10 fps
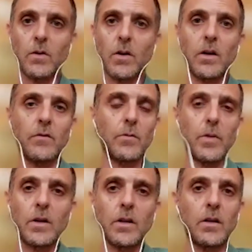
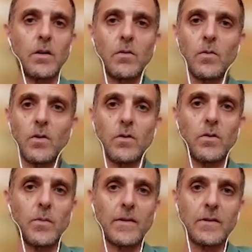Everybody, all the
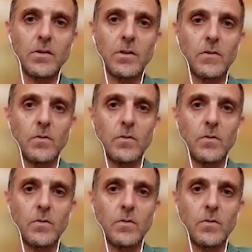messages